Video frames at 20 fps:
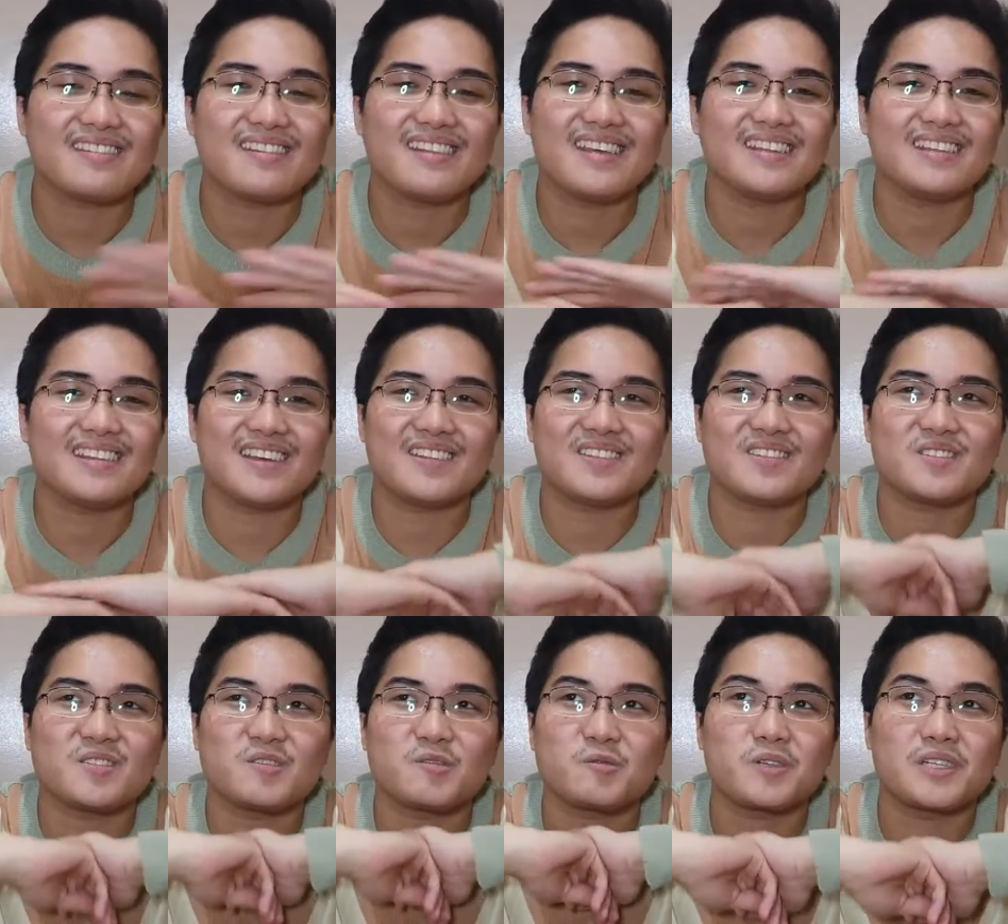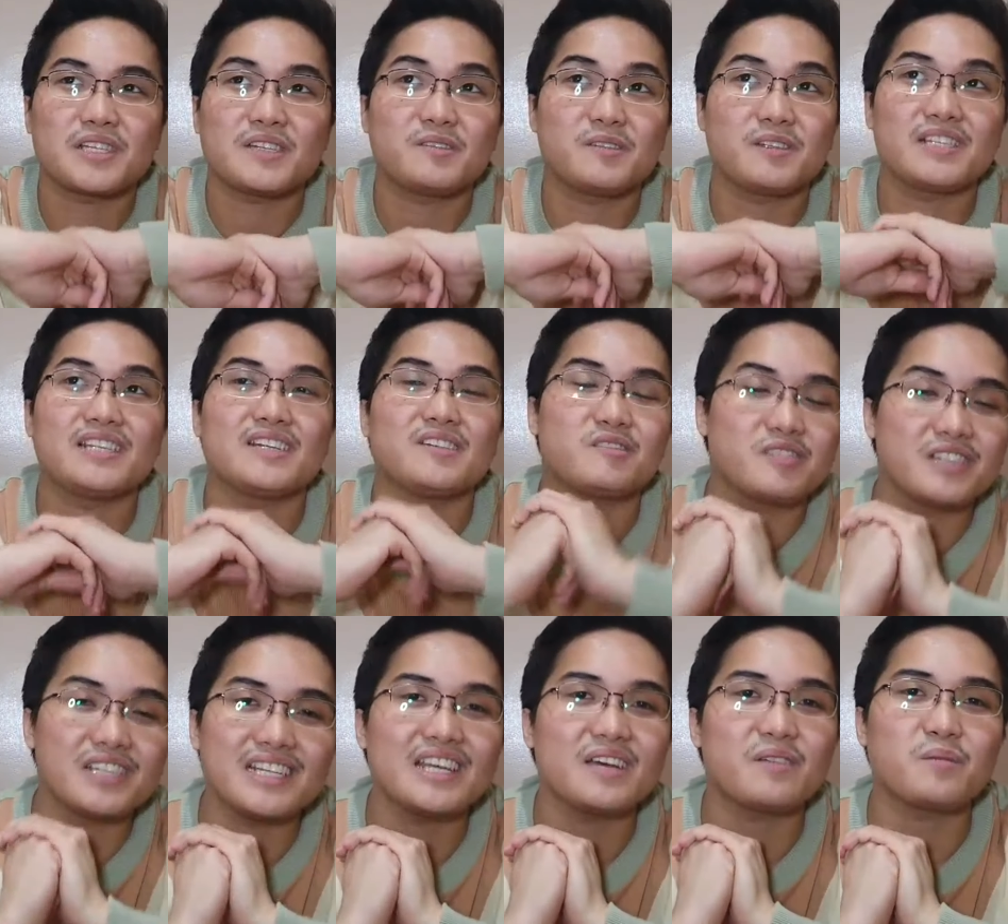it's really, really,
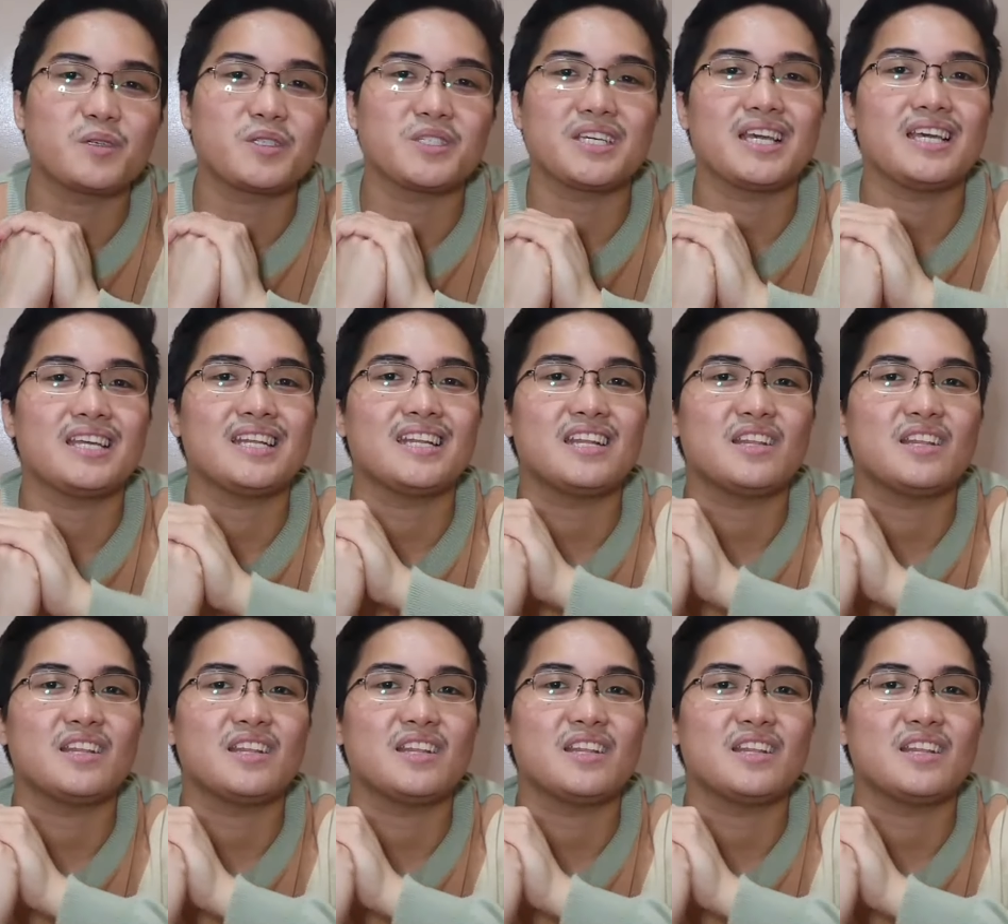really appreciated.